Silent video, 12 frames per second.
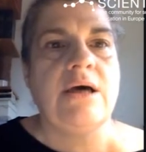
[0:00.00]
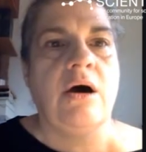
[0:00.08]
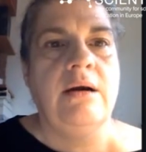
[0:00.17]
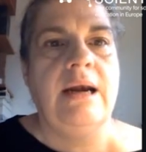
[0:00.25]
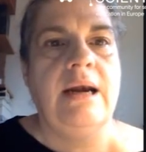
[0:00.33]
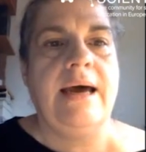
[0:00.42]

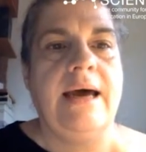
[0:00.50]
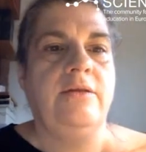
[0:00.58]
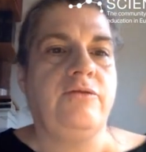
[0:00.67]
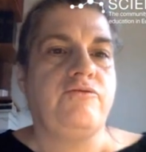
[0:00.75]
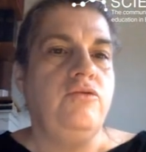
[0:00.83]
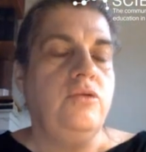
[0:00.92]
online
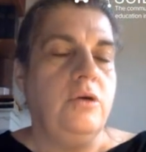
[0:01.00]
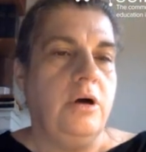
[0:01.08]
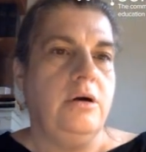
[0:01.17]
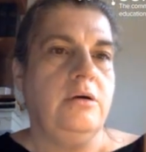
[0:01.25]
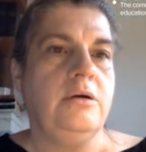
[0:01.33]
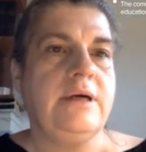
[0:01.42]
through
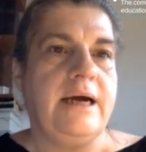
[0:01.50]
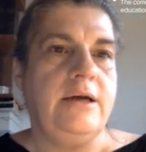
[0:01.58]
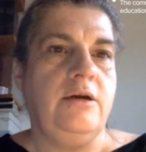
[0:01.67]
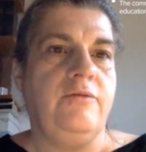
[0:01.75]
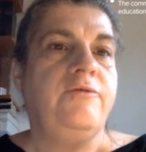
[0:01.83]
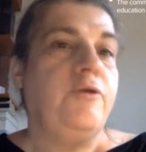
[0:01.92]
a
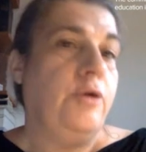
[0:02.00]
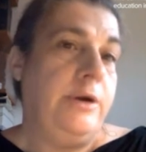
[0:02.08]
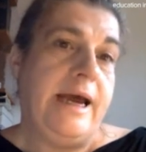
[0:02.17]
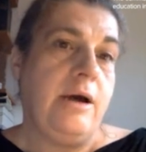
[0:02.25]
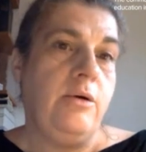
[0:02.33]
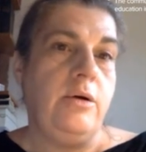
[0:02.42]
kind of for an
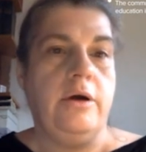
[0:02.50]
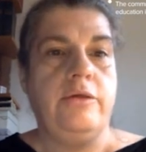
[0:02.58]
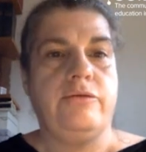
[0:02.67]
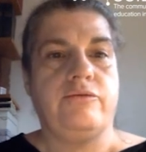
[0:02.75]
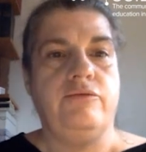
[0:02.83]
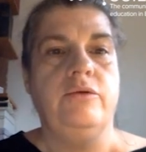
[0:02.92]
hour
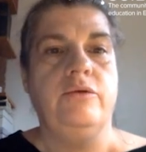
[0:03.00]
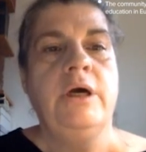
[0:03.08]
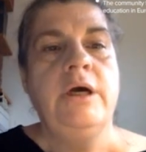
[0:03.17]
through